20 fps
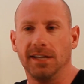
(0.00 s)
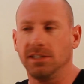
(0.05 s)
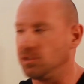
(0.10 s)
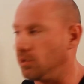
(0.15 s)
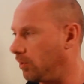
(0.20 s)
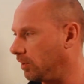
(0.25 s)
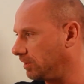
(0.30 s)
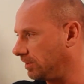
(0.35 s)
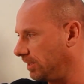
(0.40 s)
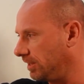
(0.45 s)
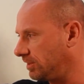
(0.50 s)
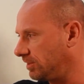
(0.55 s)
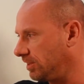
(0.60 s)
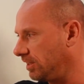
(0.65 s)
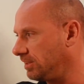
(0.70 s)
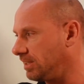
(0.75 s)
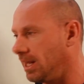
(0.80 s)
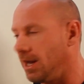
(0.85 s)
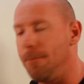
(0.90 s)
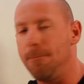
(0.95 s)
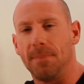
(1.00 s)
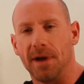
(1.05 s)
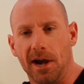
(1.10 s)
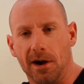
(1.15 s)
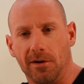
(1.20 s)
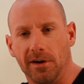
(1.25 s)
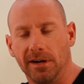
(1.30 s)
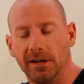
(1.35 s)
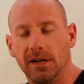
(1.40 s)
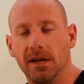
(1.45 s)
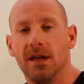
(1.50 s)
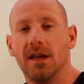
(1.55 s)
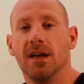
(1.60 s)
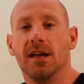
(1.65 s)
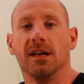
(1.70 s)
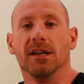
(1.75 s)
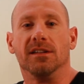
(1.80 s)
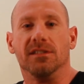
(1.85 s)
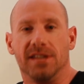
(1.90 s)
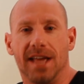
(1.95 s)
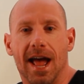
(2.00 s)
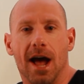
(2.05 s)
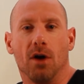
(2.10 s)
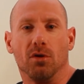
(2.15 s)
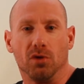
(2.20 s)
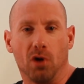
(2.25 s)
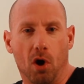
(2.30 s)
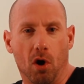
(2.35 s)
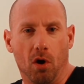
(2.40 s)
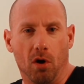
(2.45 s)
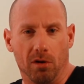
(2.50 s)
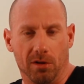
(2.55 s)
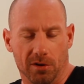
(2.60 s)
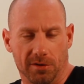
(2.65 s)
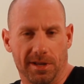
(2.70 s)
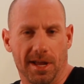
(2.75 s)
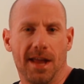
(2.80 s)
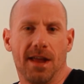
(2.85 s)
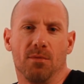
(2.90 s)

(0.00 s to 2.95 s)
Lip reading: So a distance and a bearing, downhole, okay?